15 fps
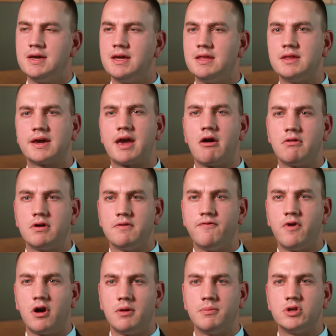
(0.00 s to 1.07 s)
in the current
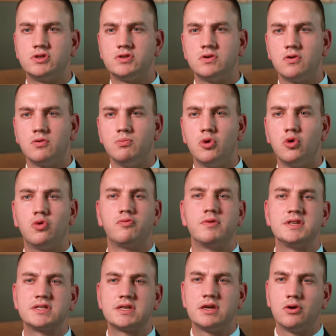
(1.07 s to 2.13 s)
environment to more
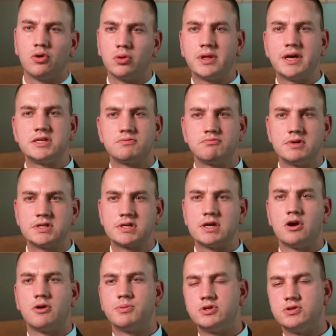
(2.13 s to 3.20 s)
risky or less
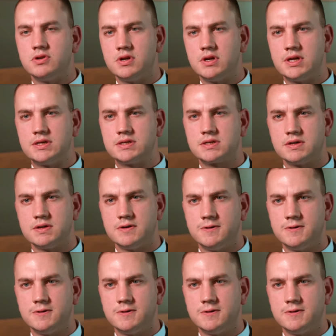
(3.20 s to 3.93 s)
risky opportunities?